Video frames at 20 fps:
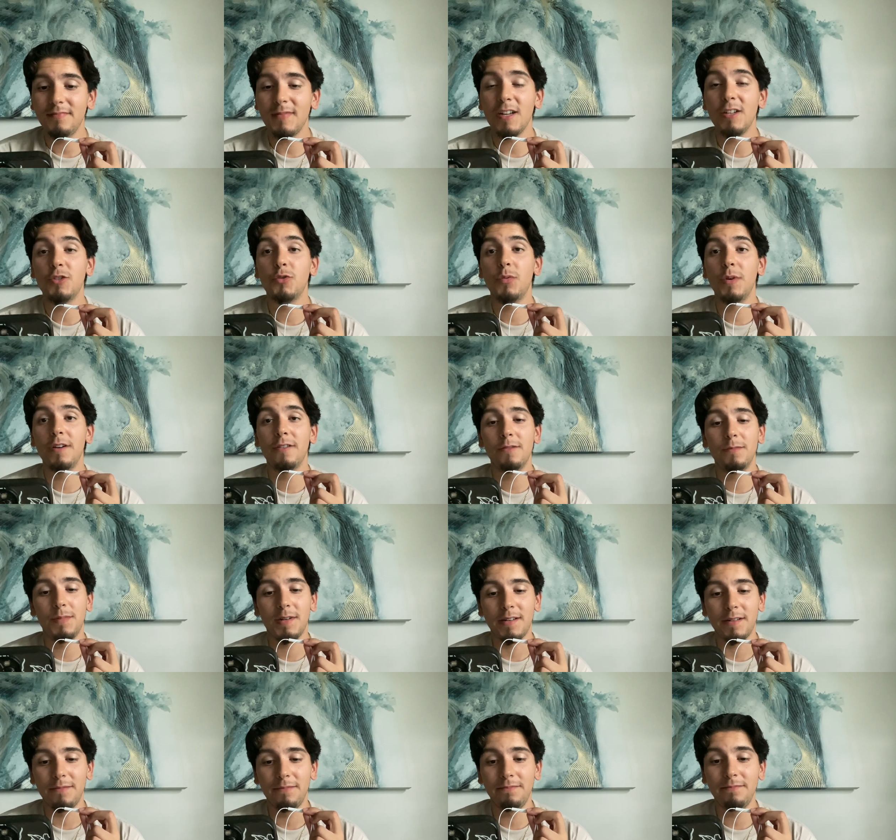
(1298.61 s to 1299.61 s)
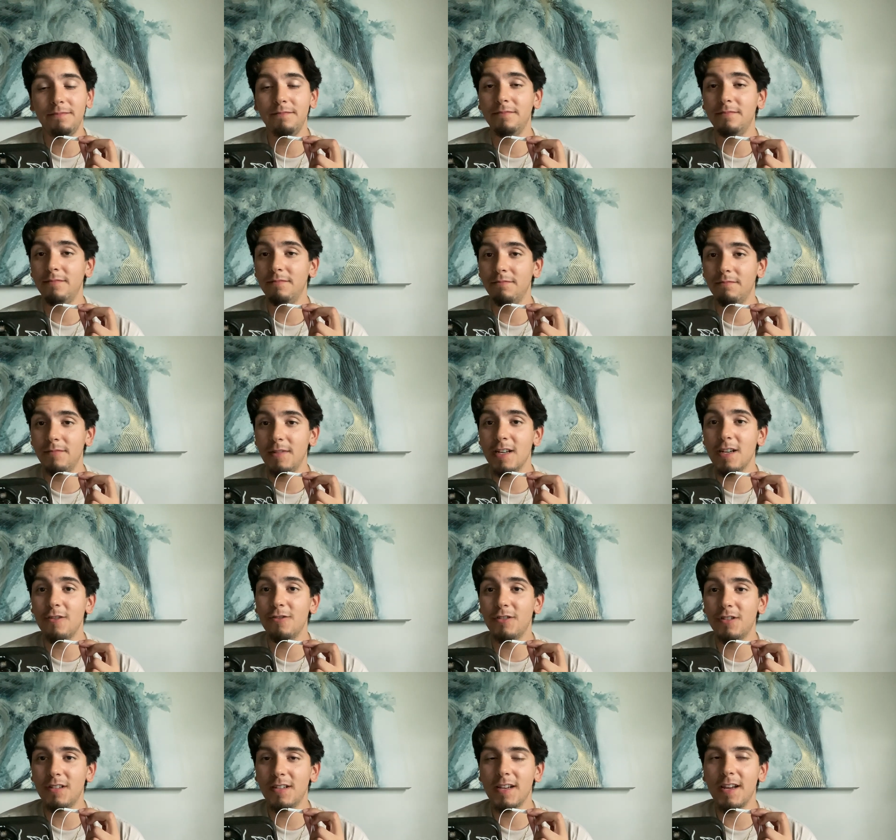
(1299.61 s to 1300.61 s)
It's weird, but it
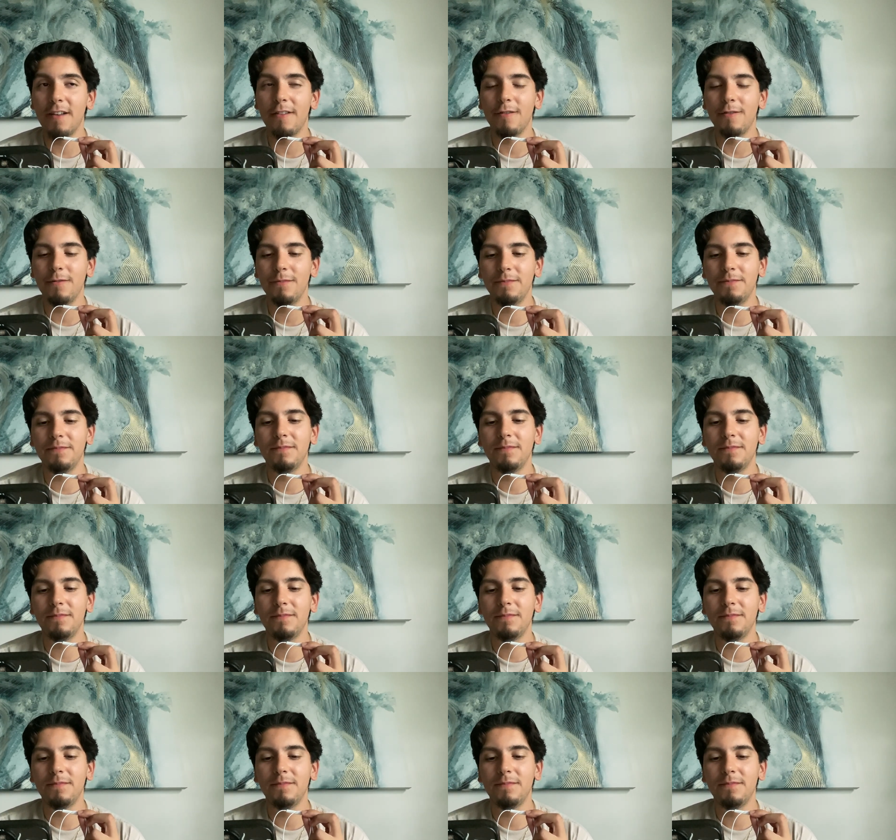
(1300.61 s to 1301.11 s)
goes together.